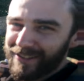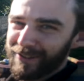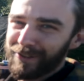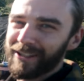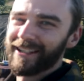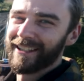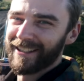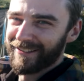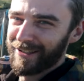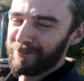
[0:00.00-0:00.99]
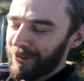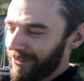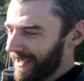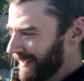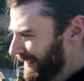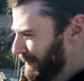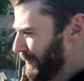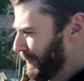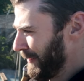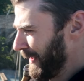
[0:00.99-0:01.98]
to the shed project
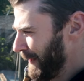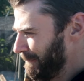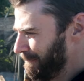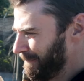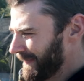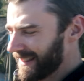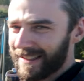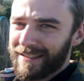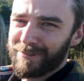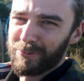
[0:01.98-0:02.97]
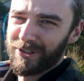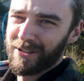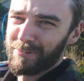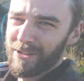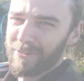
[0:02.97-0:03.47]
properly. Let's get some wood chip,